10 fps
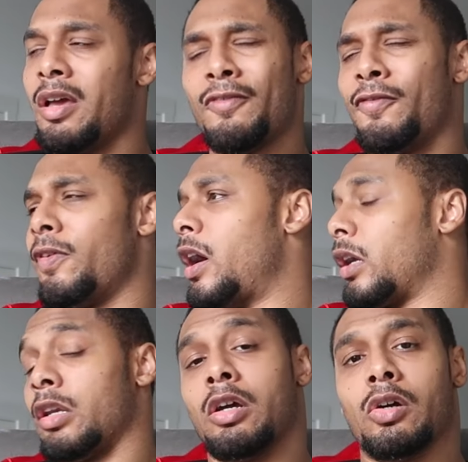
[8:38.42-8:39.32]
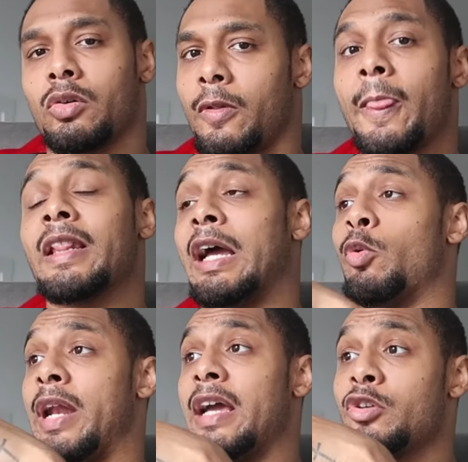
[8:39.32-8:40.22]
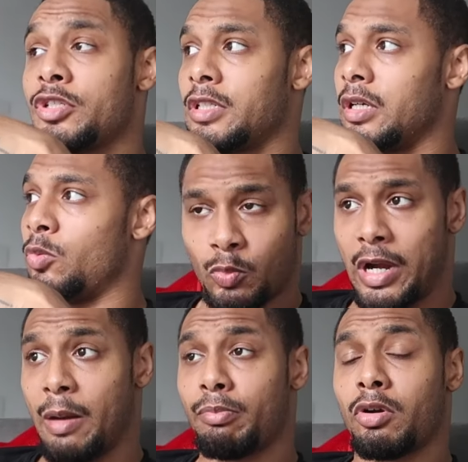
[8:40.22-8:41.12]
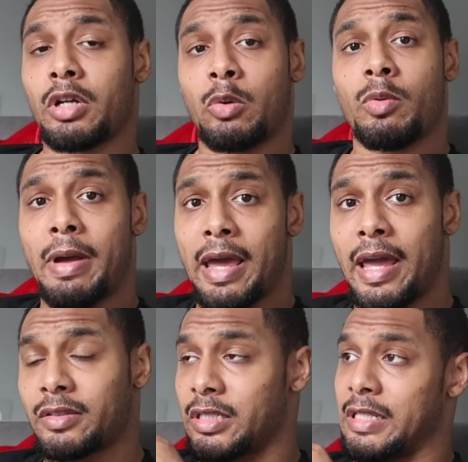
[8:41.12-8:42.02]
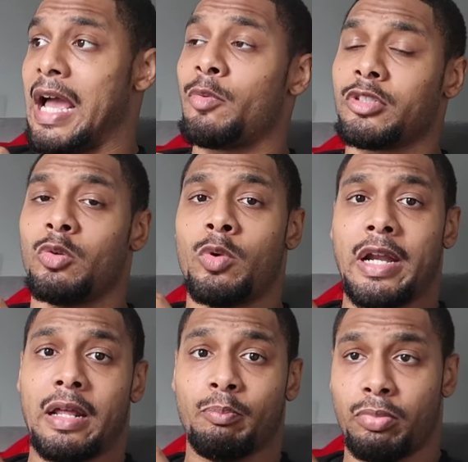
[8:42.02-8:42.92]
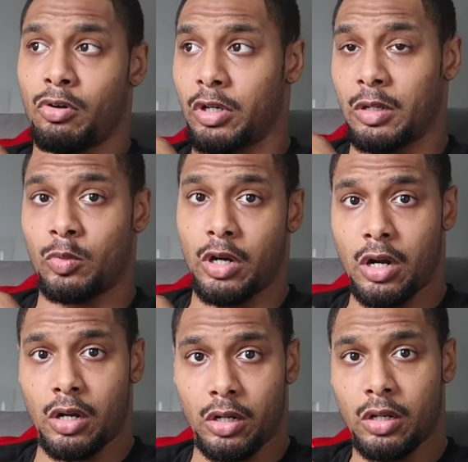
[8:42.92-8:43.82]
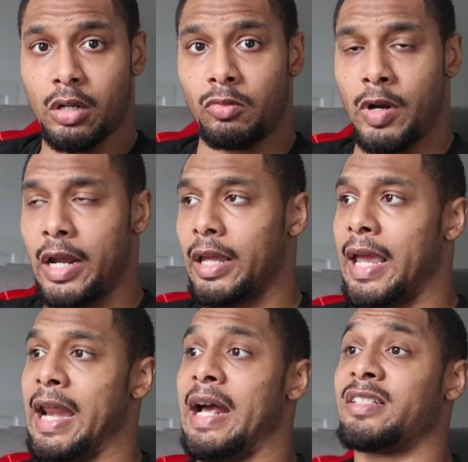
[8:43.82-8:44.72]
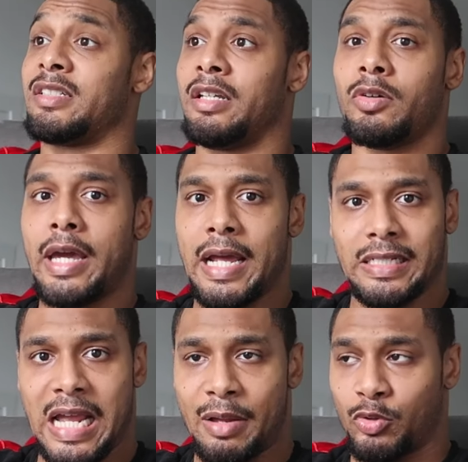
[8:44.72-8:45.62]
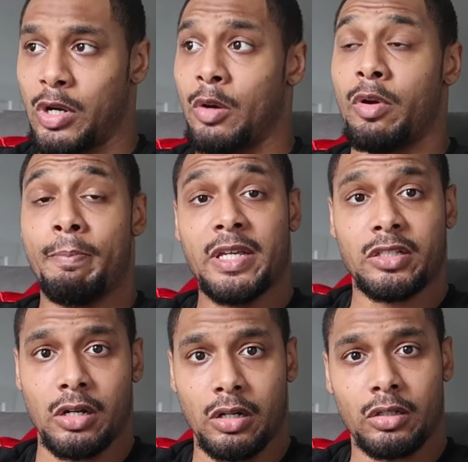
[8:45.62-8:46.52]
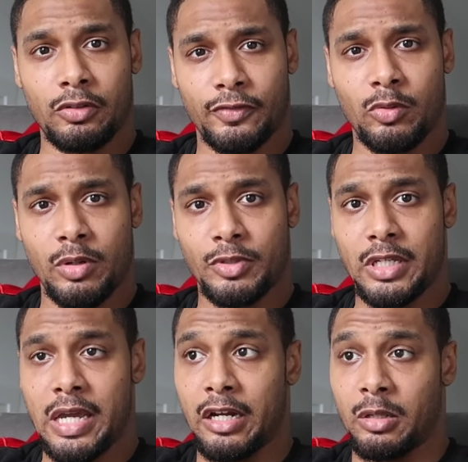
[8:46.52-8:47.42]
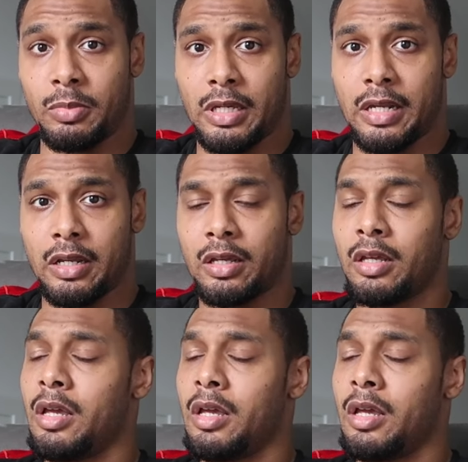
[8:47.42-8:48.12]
Fuck no. Like when I broke up with my ex, cause I was the one that broke up with her, right? And I still had times where I would miss her. You feel what I'm saying? In the beginning,